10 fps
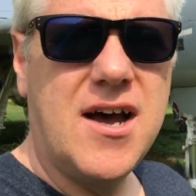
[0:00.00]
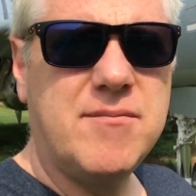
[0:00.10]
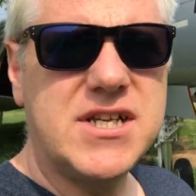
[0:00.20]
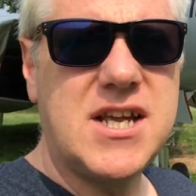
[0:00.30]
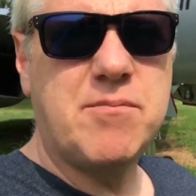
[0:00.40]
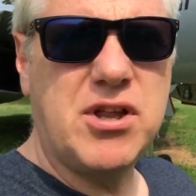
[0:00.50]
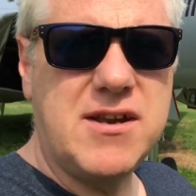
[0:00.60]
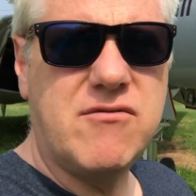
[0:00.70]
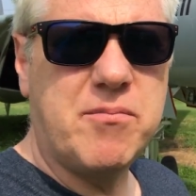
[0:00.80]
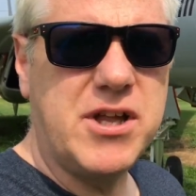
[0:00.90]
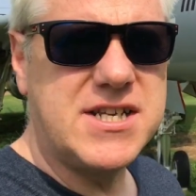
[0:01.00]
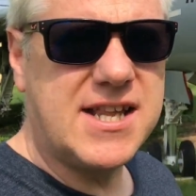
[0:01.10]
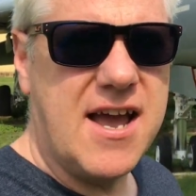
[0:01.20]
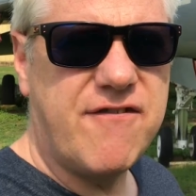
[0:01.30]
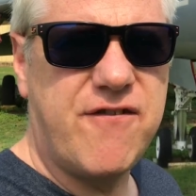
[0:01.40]
This airplane replaced
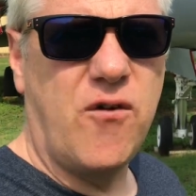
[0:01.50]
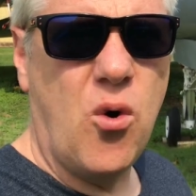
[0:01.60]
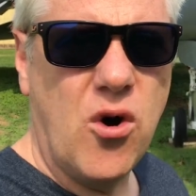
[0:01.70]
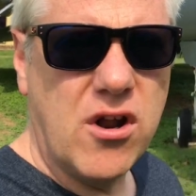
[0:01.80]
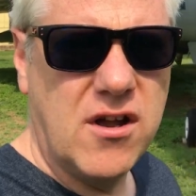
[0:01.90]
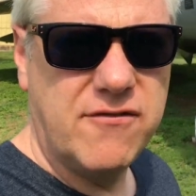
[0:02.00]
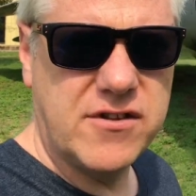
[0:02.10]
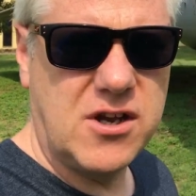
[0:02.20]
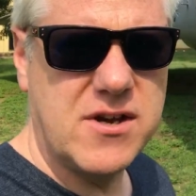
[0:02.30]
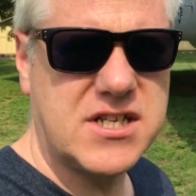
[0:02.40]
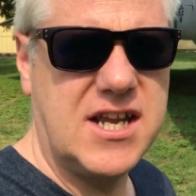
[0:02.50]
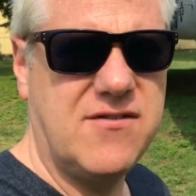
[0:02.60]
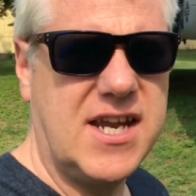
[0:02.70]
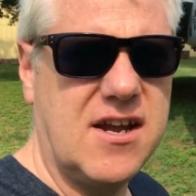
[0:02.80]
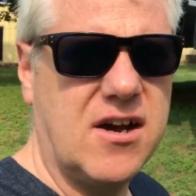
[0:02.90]
the F-4 for the US Navy.